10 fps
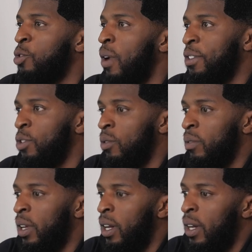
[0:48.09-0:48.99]
try
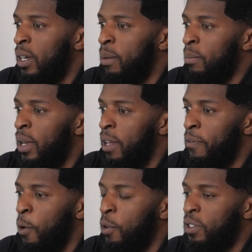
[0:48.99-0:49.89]
to. At
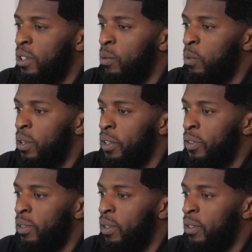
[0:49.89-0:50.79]
first, it
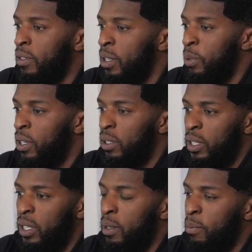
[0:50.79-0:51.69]
was
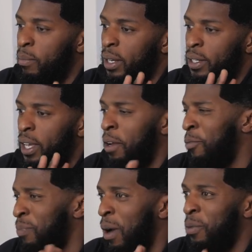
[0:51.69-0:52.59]
typically my day
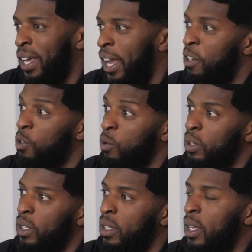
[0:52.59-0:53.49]
was probably
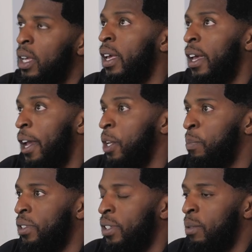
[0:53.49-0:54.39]
80-20.
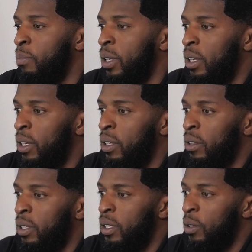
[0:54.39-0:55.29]
80%
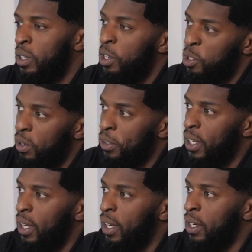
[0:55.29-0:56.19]
being on the engineering
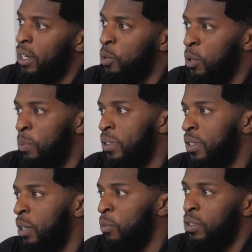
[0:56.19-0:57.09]
side, and
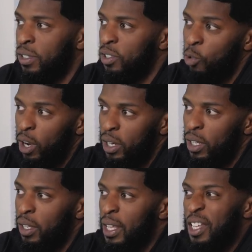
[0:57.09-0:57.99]
20% was just
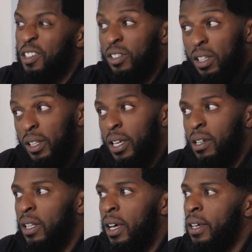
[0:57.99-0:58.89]
training select
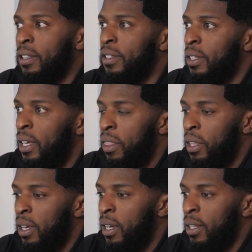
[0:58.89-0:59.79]
clients. And
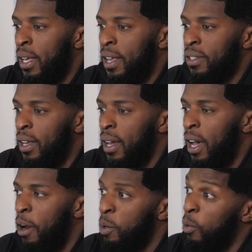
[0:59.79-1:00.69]
then as I
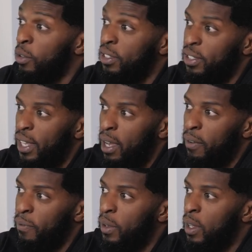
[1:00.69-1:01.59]
hired more
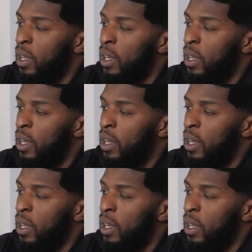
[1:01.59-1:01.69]
staff